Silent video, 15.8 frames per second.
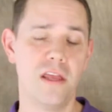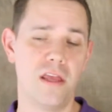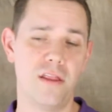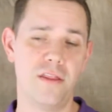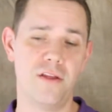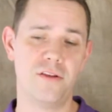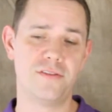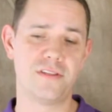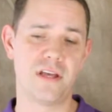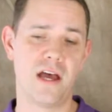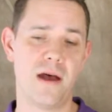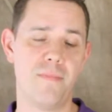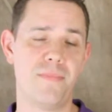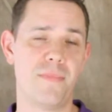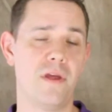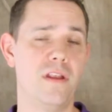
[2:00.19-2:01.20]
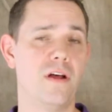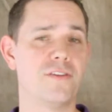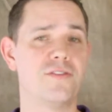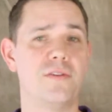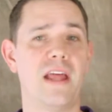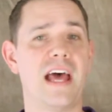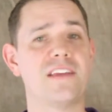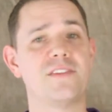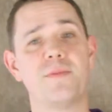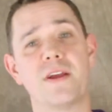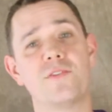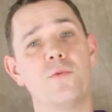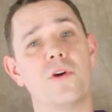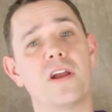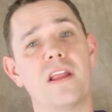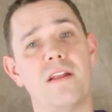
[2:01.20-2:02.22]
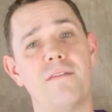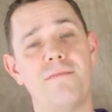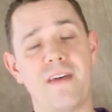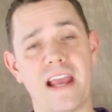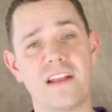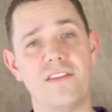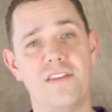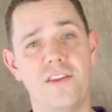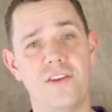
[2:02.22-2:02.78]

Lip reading: And there's also an aspect where it can affect